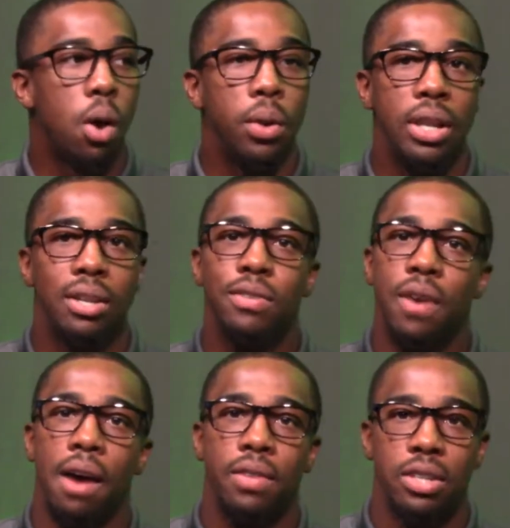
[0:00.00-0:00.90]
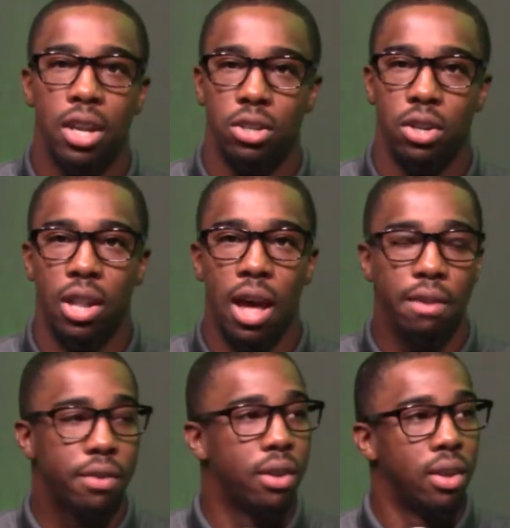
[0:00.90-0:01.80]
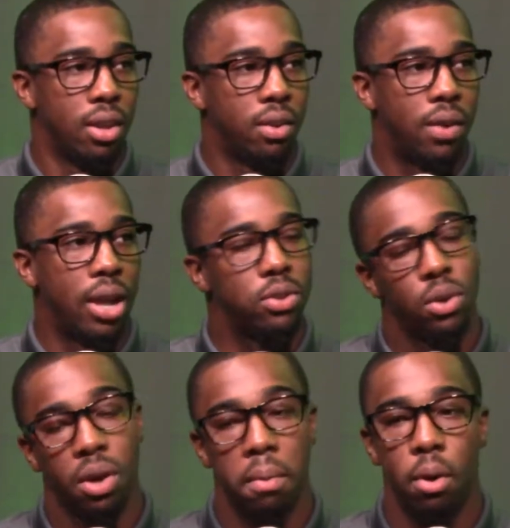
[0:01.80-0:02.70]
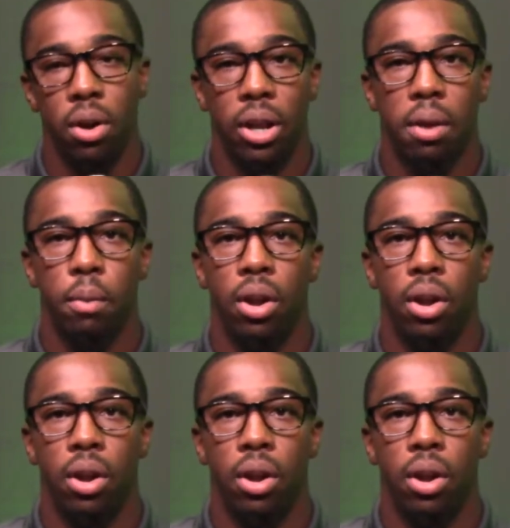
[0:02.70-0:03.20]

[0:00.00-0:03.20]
All we need is 5 to change your life. Right, so come on out.